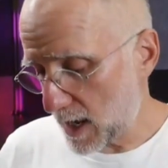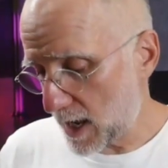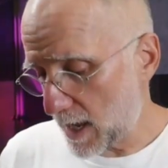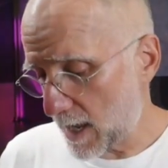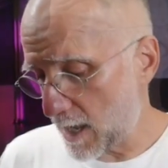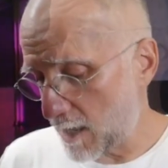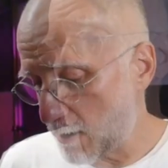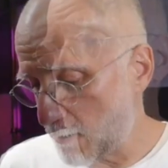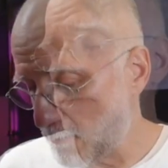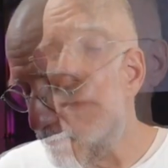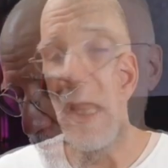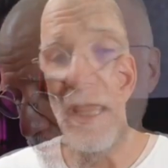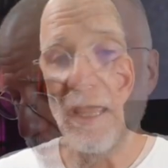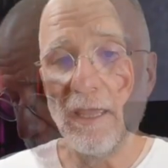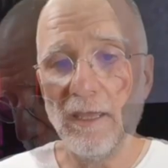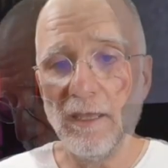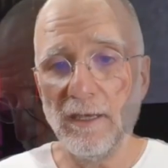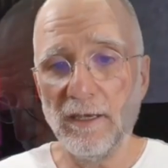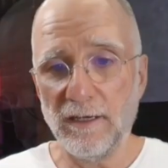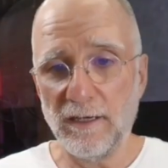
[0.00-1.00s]

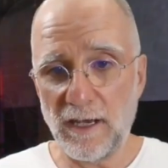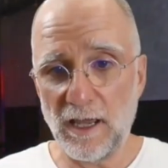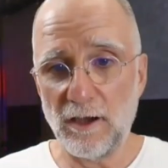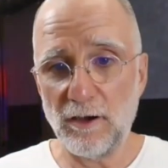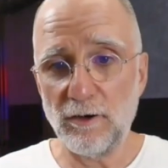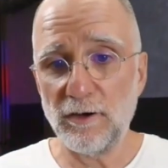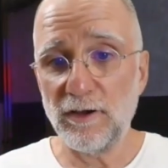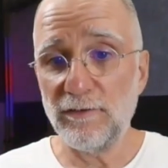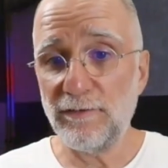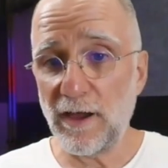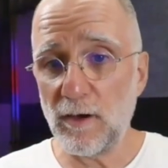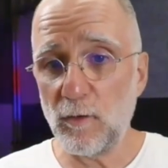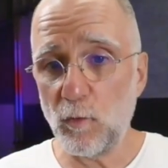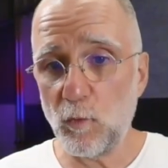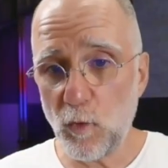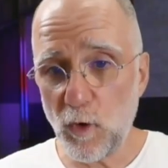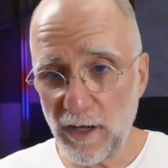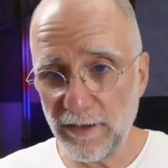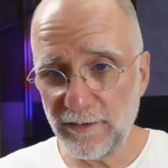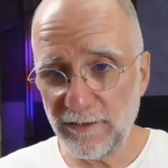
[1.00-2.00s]
Now, if I
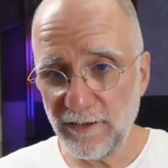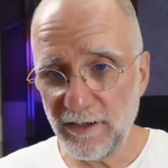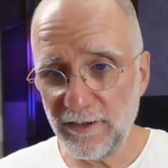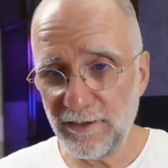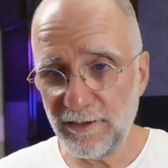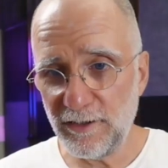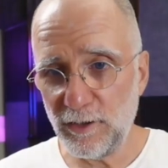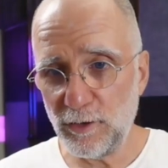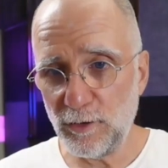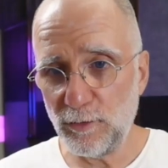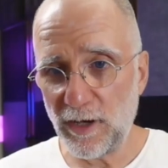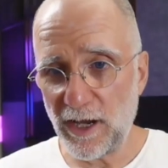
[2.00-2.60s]
wanted to,